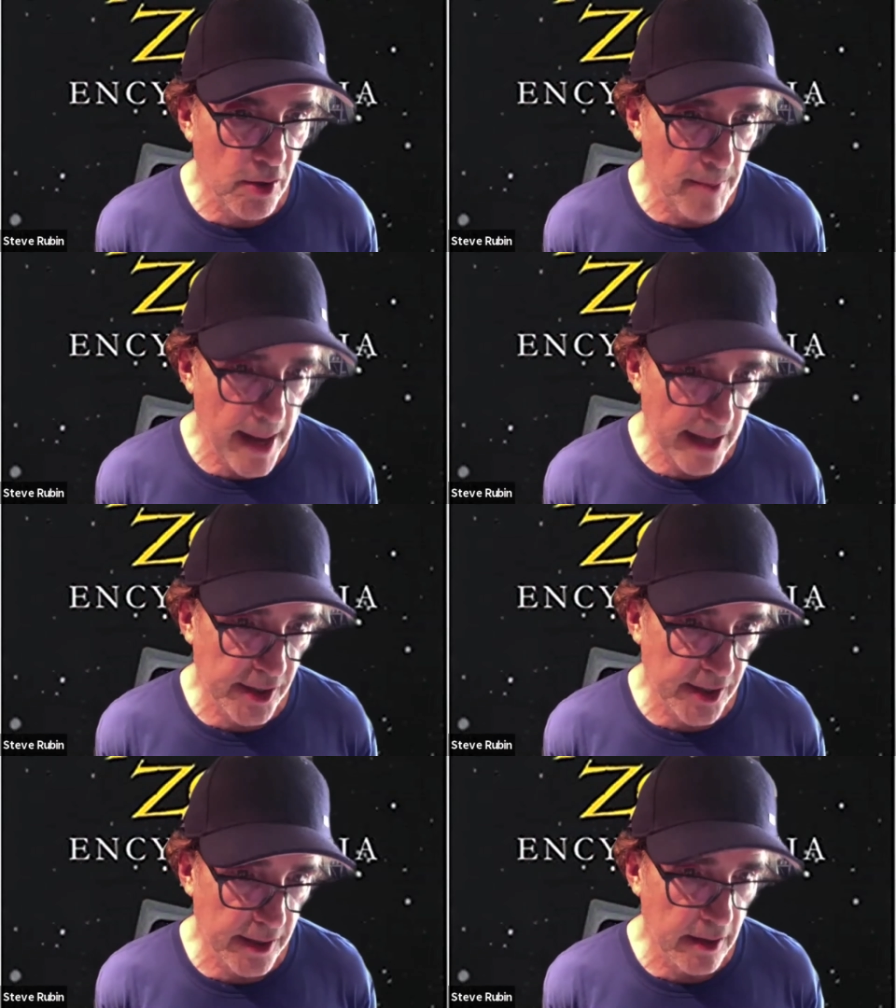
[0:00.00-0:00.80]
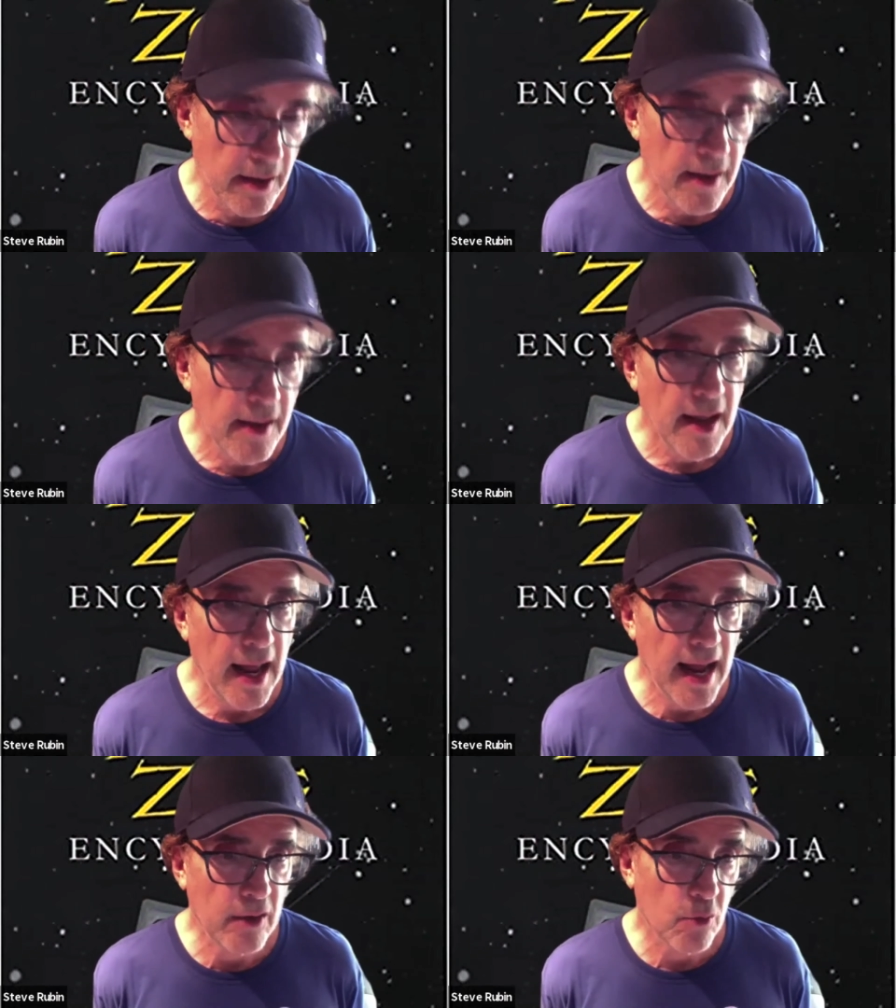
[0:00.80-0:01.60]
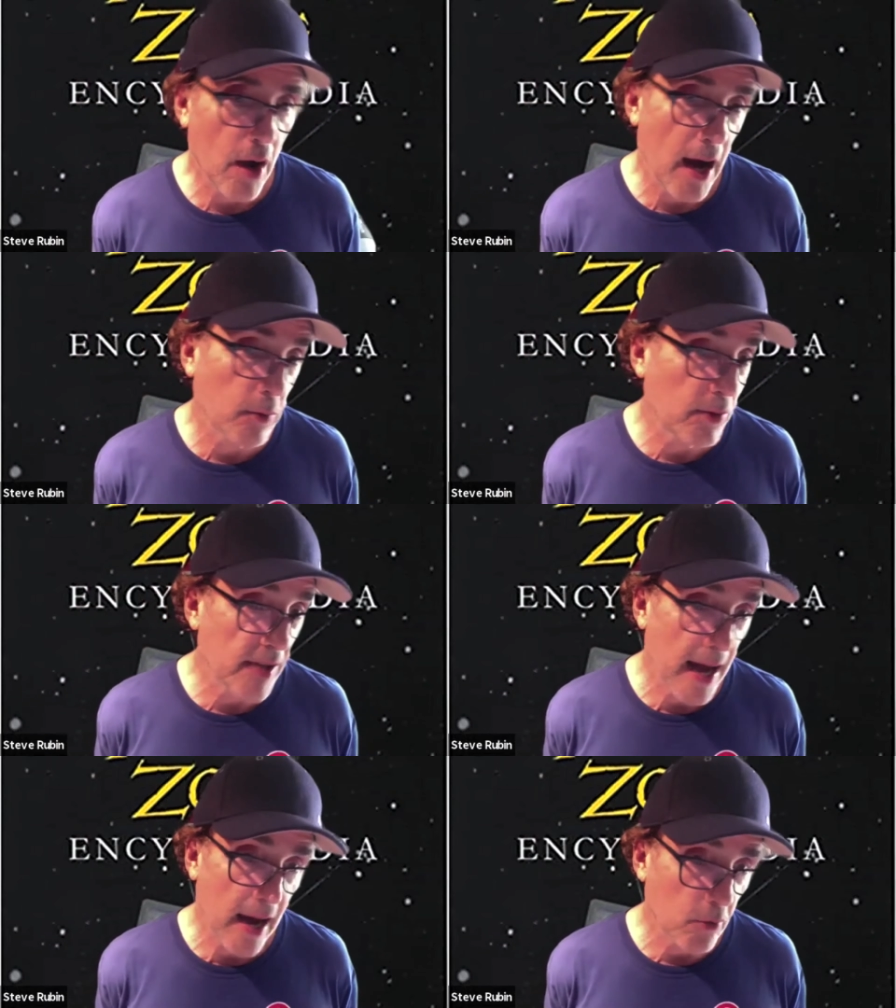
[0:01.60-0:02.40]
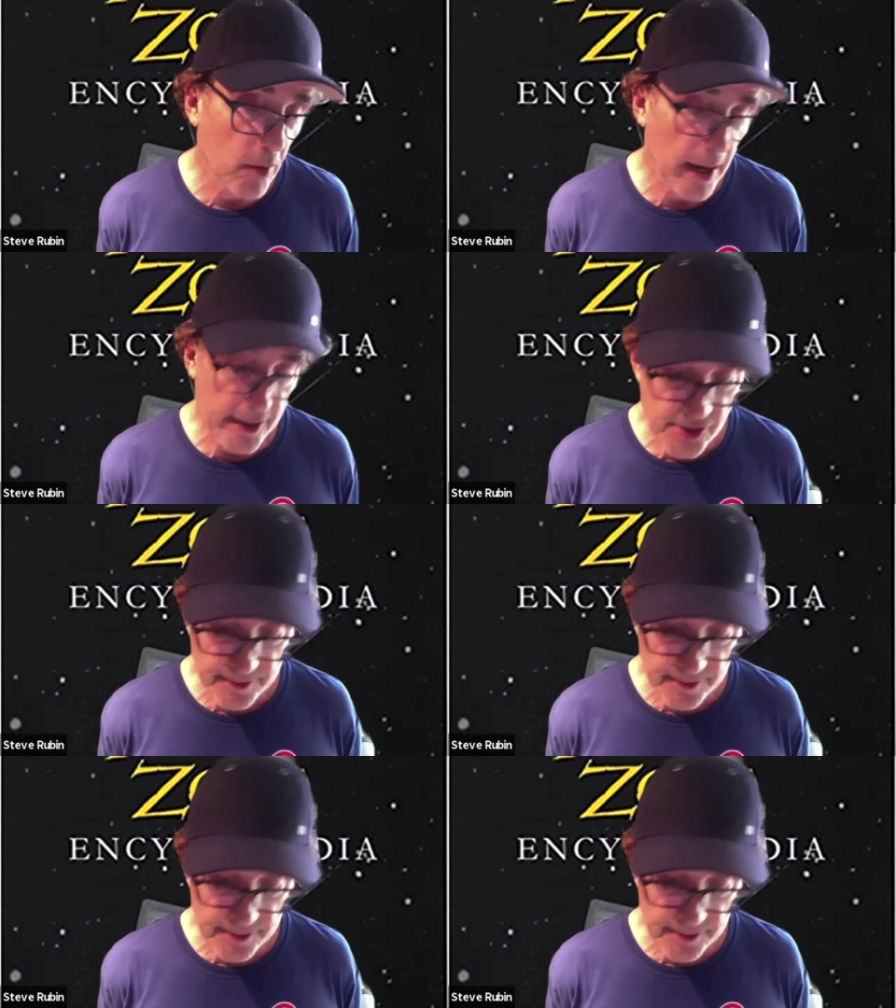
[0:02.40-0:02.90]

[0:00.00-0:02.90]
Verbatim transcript: Mexican. And Rod was outraged.